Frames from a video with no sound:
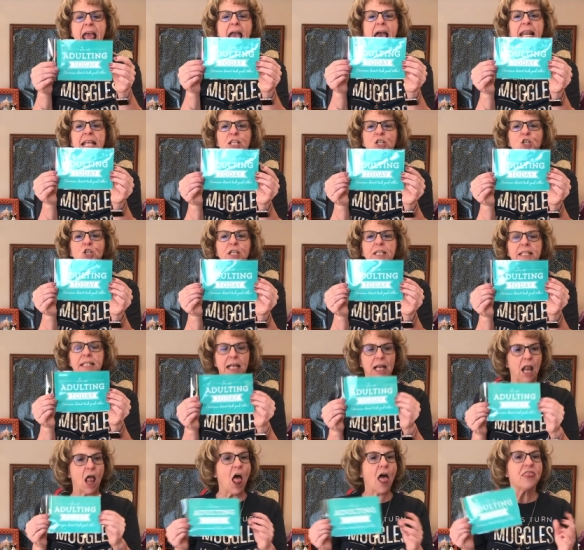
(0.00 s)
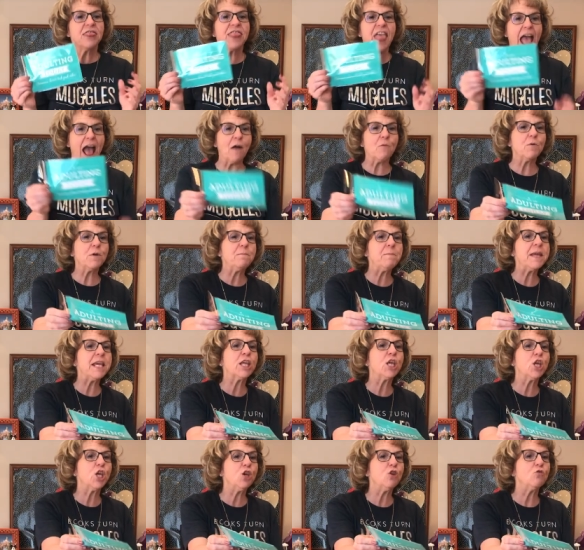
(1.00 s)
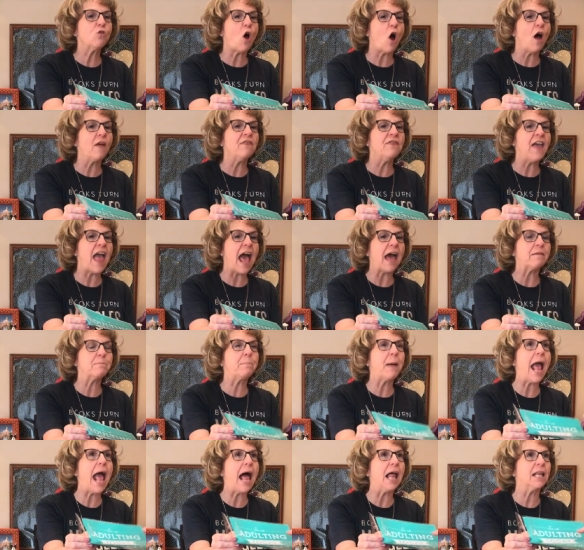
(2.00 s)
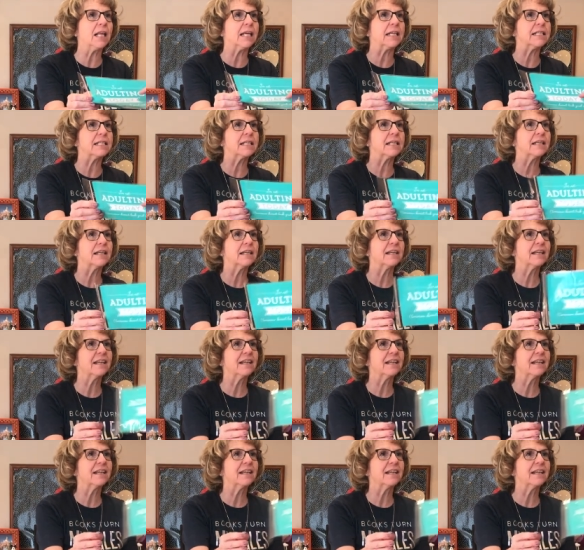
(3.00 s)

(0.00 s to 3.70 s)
And it's just little, that would be cute on that palette.